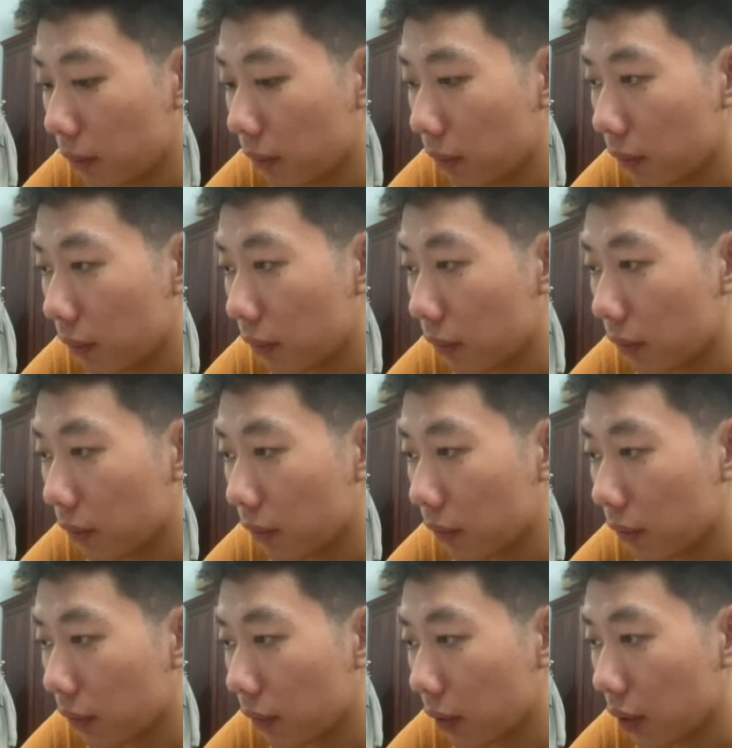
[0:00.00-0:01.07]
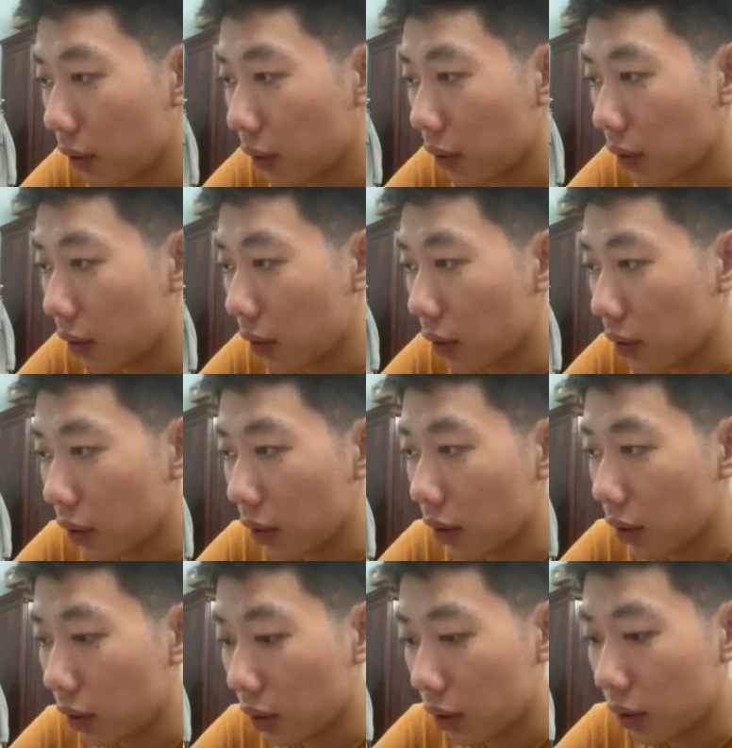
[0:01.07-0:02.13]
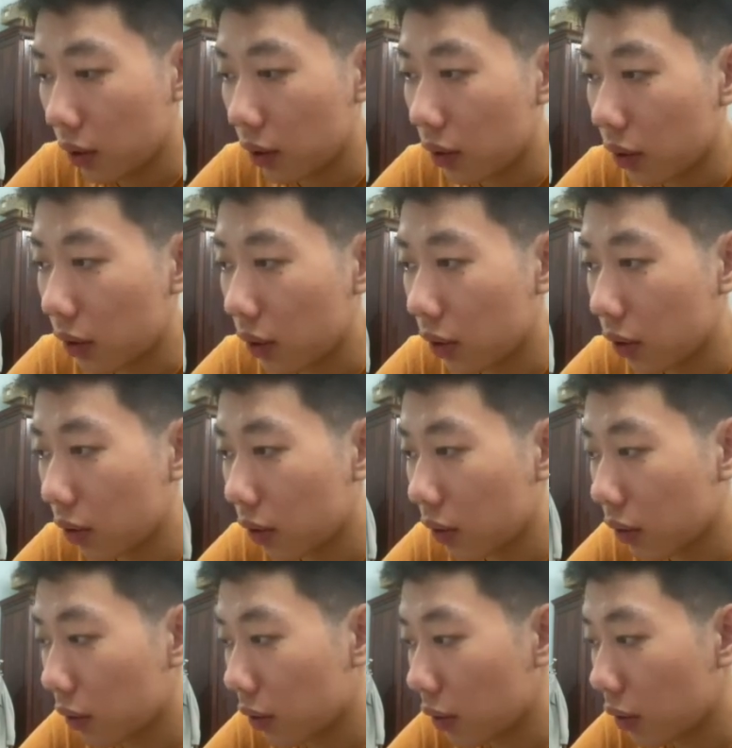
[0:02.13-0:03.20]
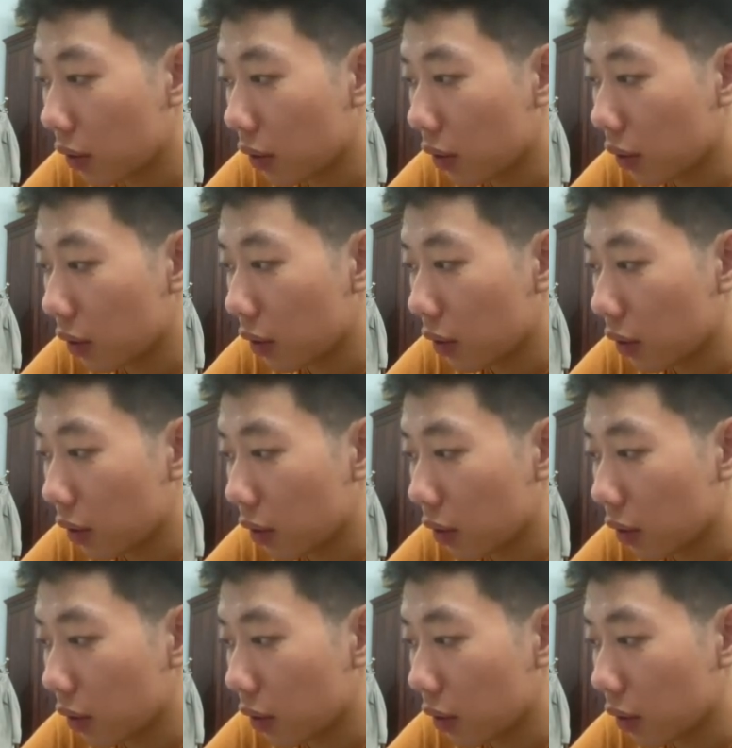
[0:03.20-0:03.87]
Nothing is said.